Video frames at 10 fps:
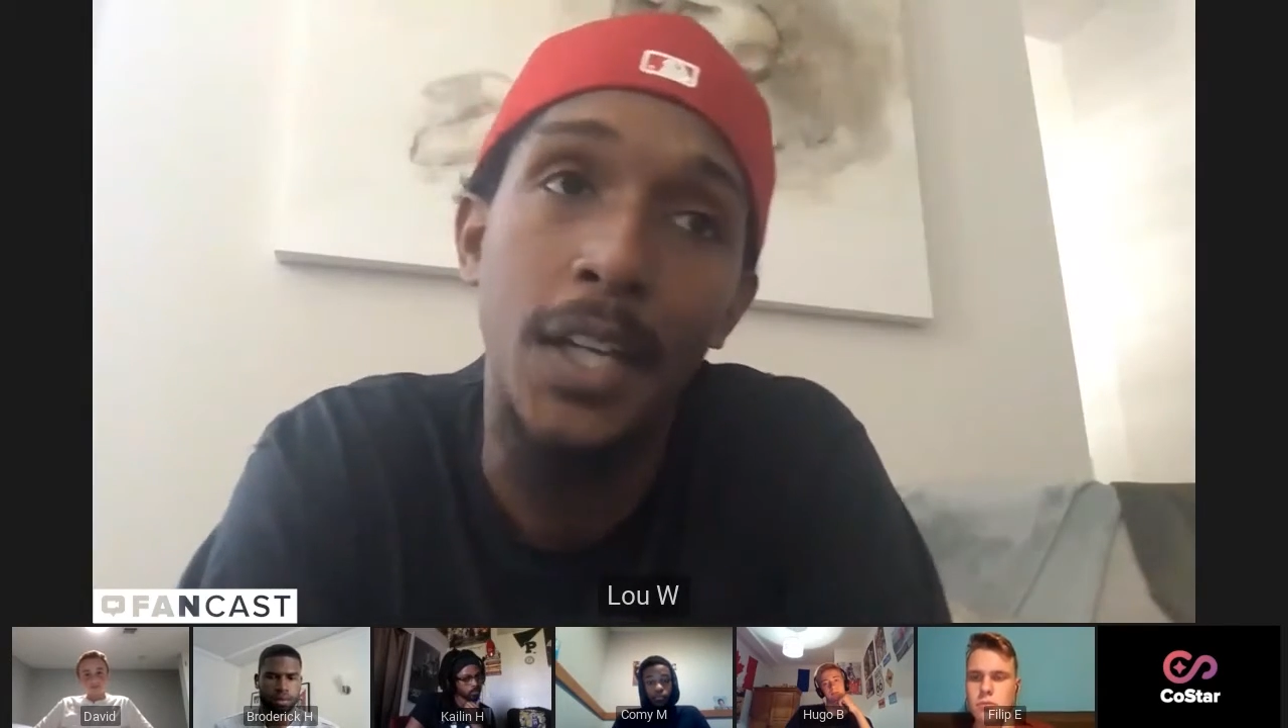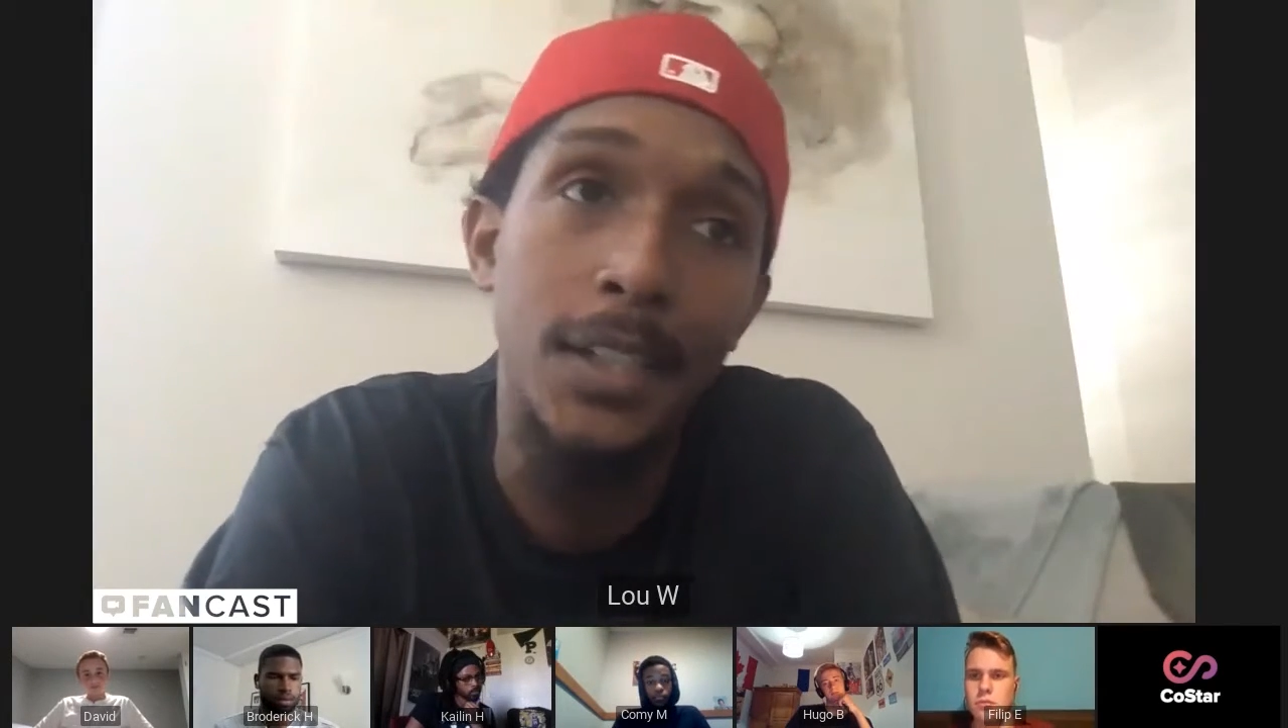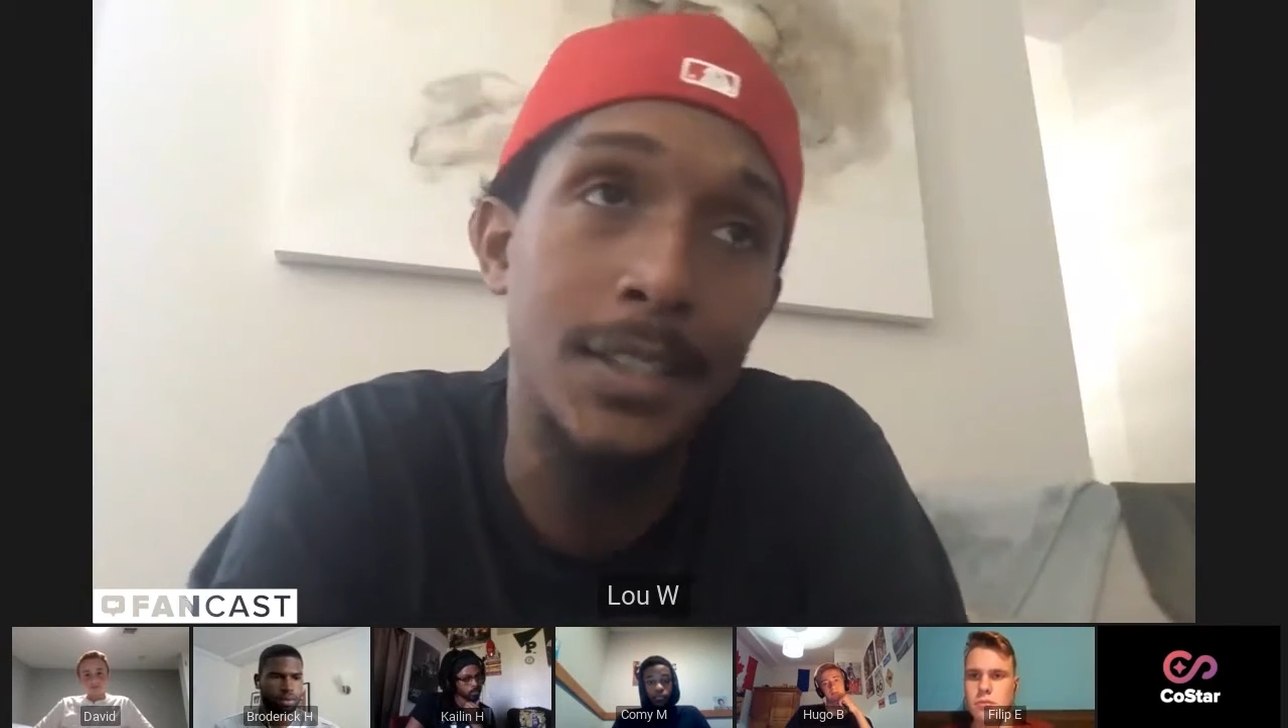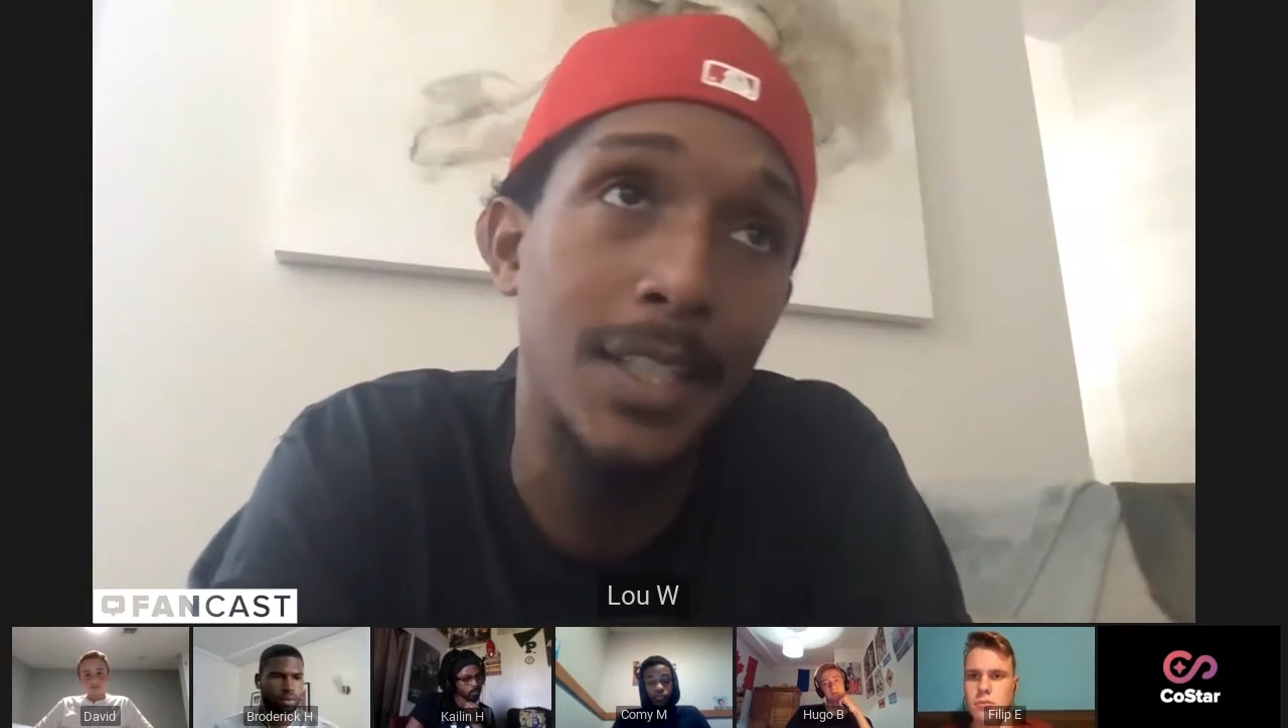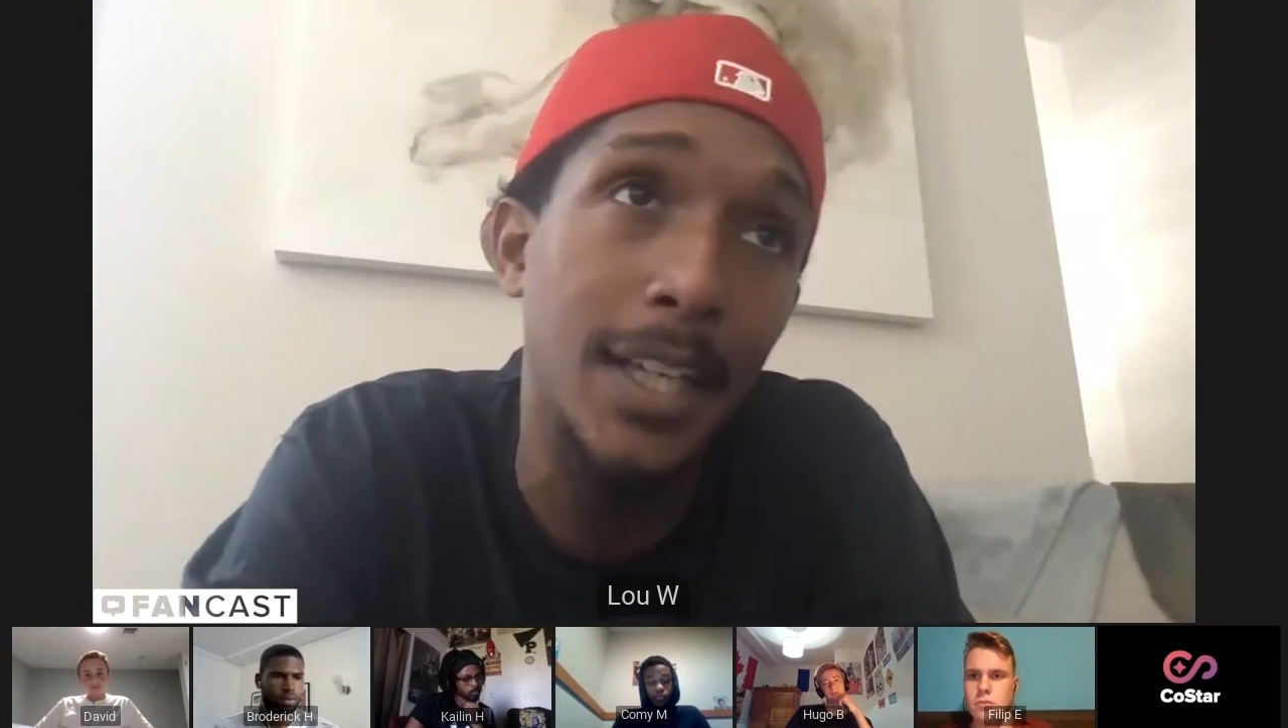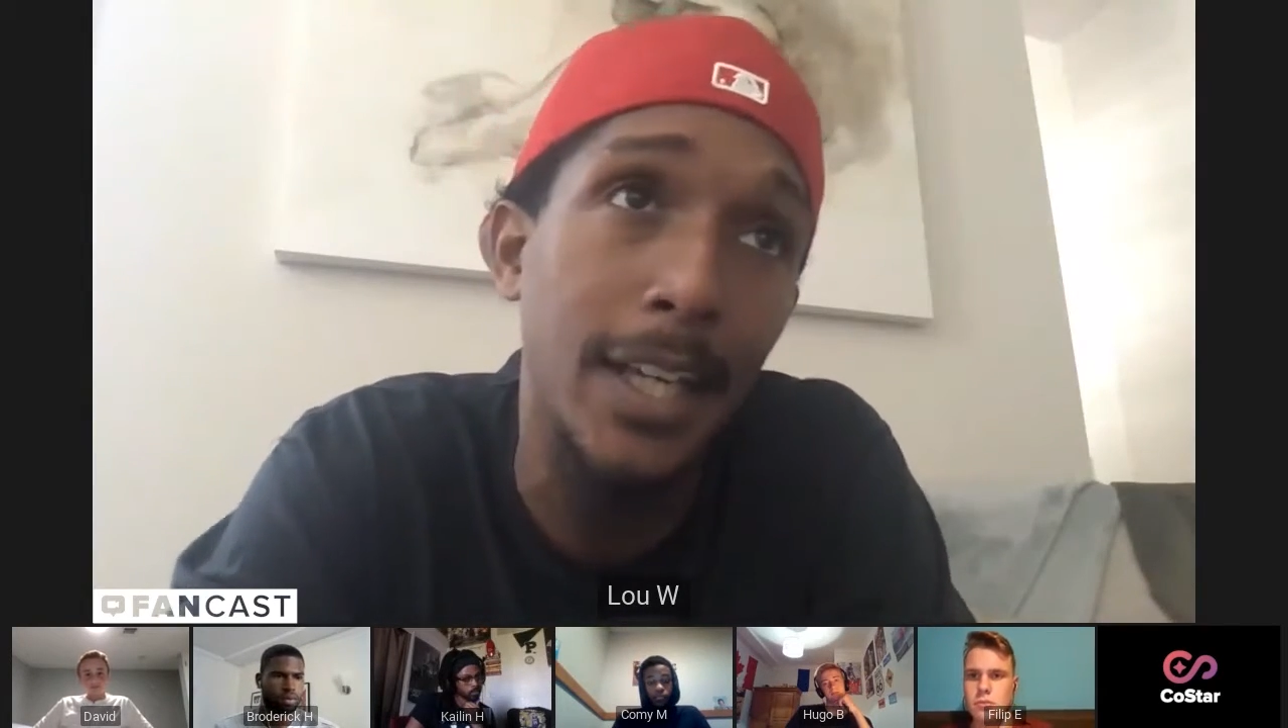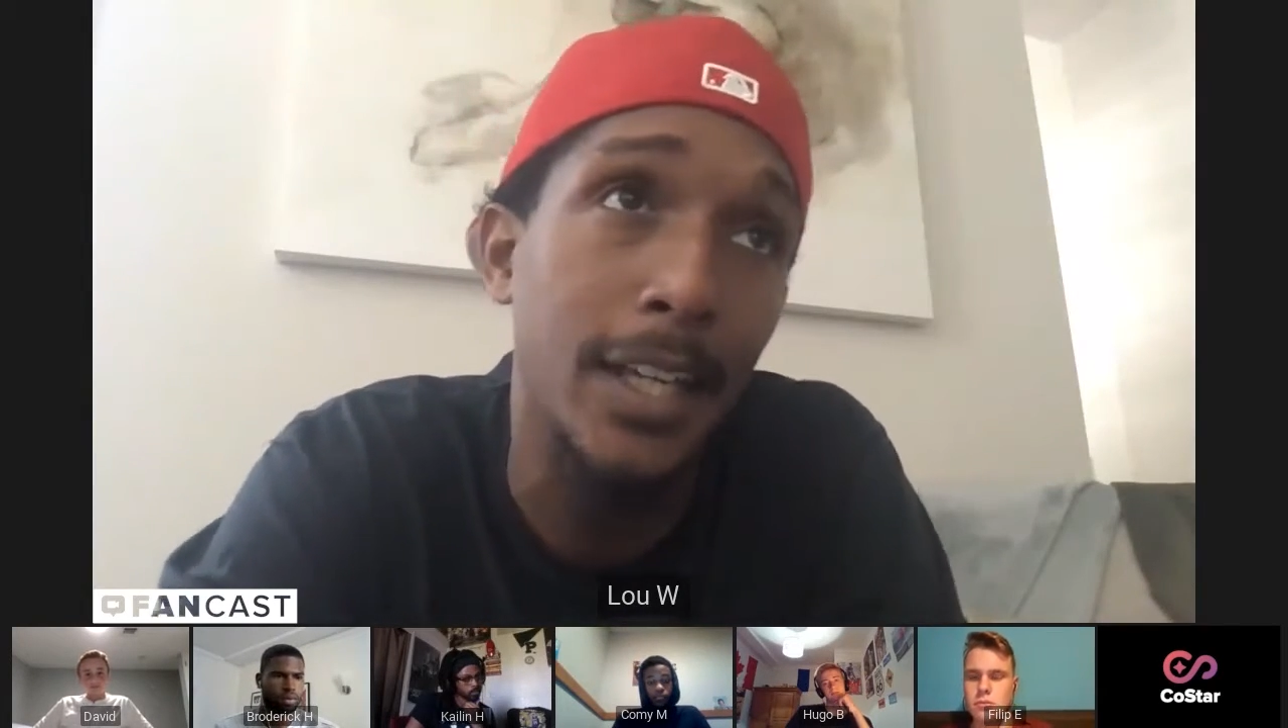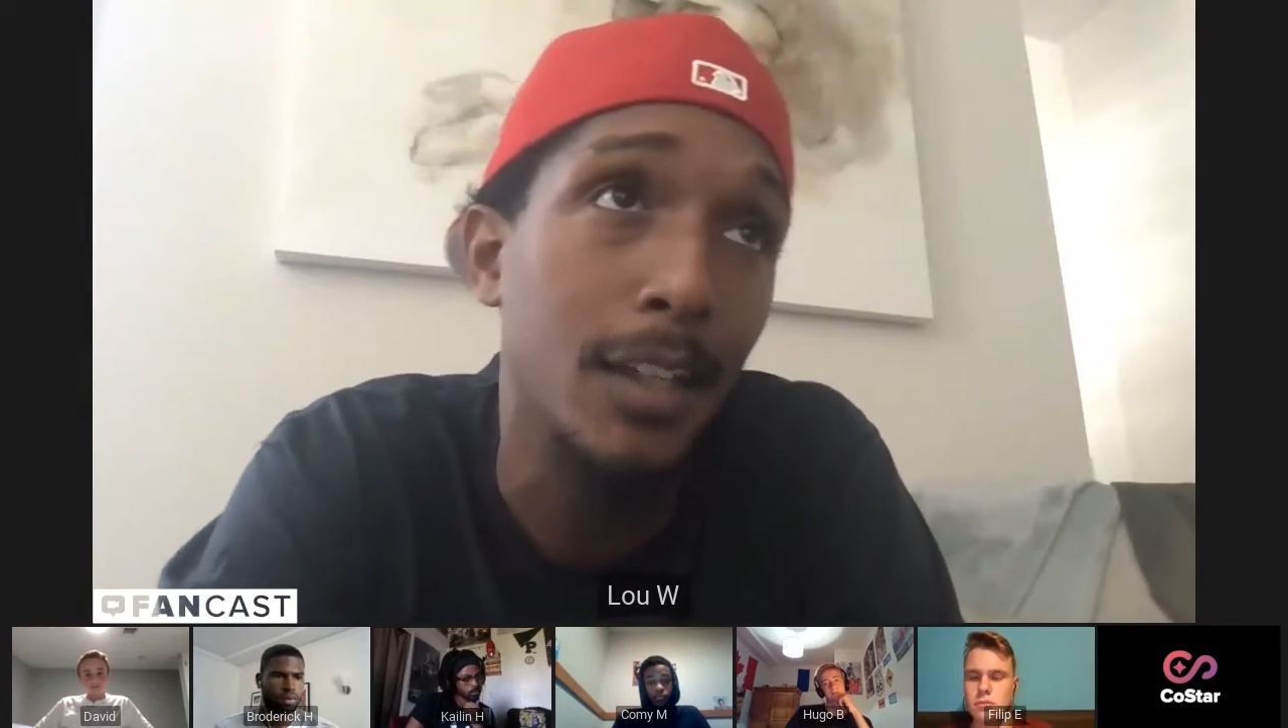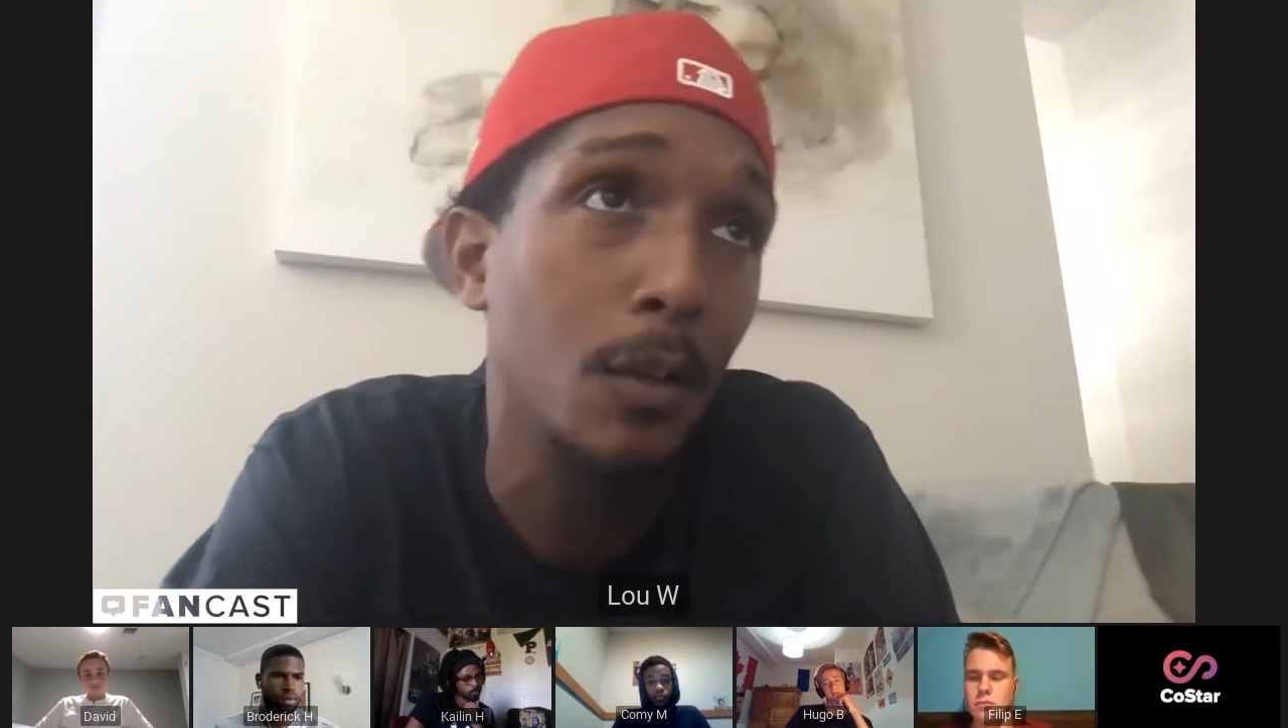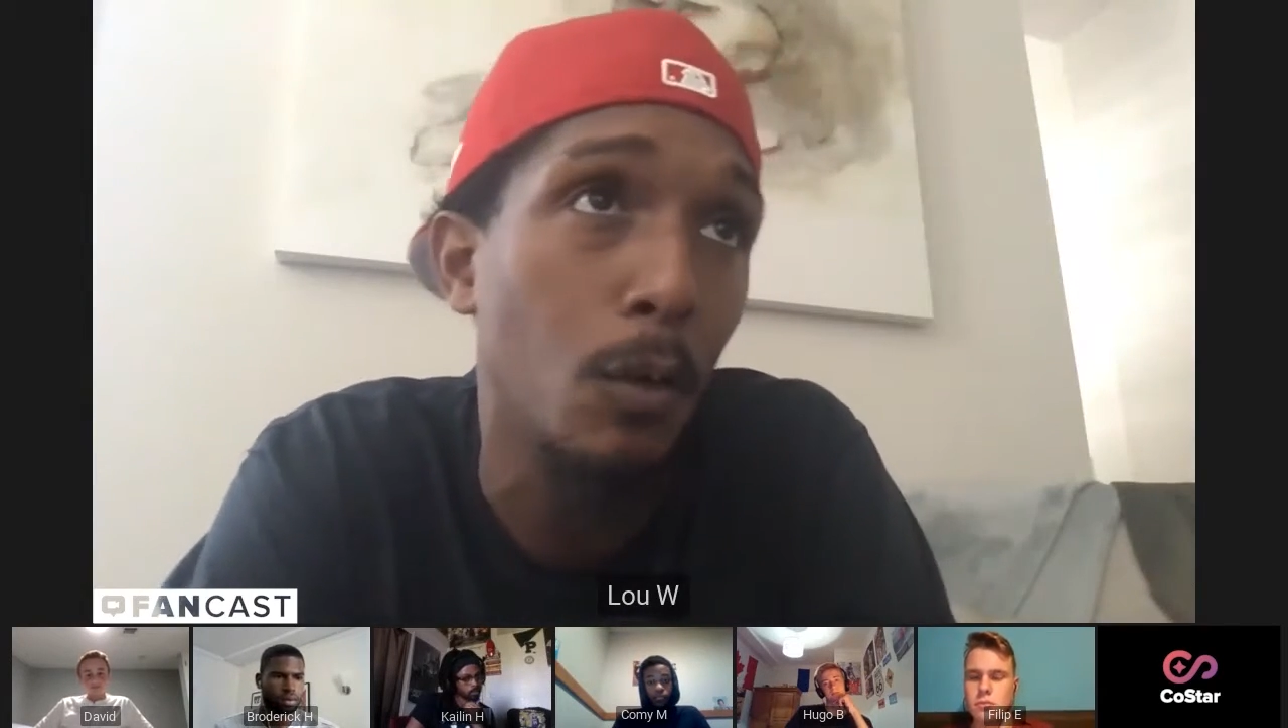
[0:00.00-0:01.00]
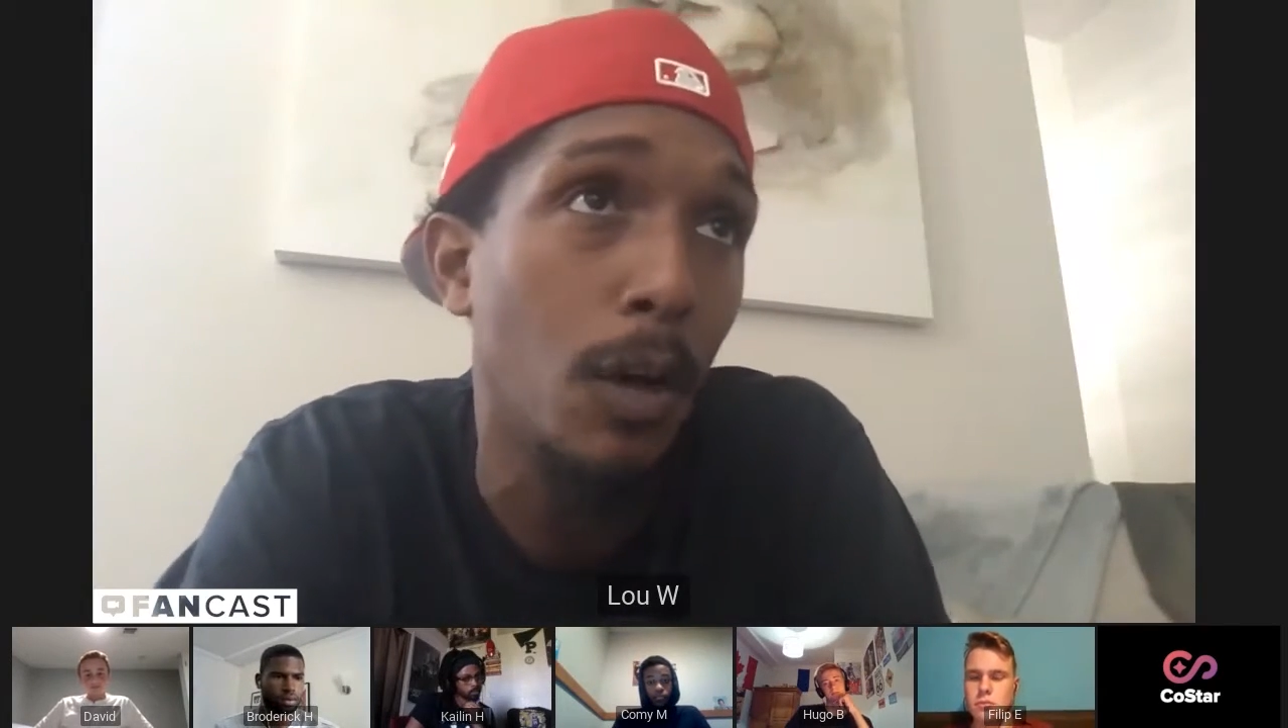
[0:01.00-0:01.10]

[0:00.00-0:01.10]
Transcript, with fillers: he said,